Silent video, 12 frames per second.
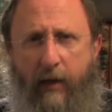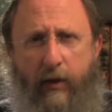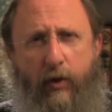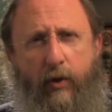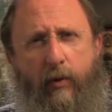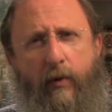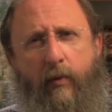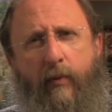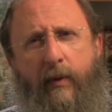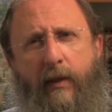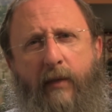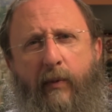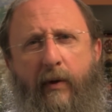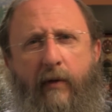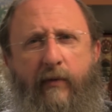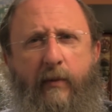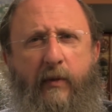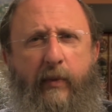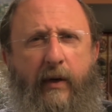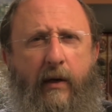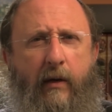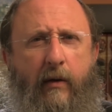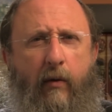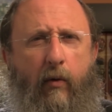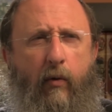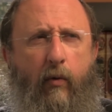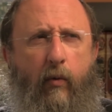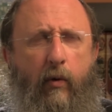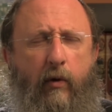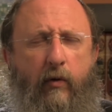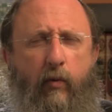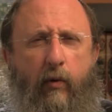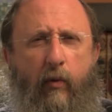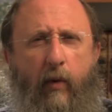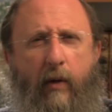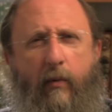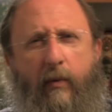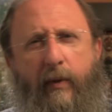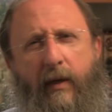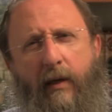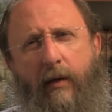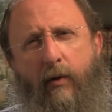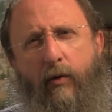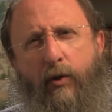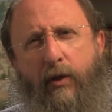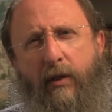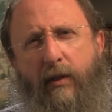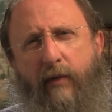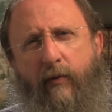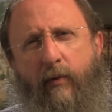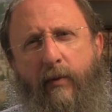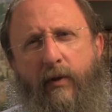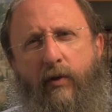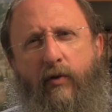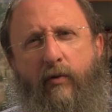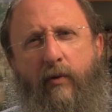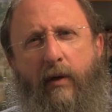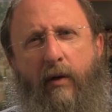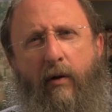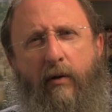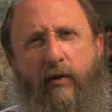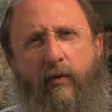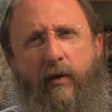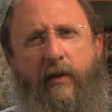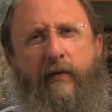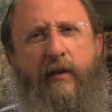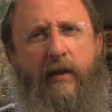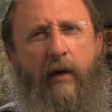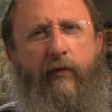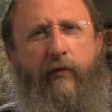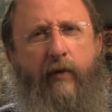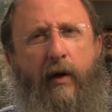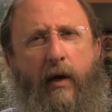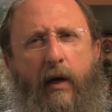The Jews would be expelled from Spain, World War I would begin, Gush Katif would be destroyed, all sorts of stuff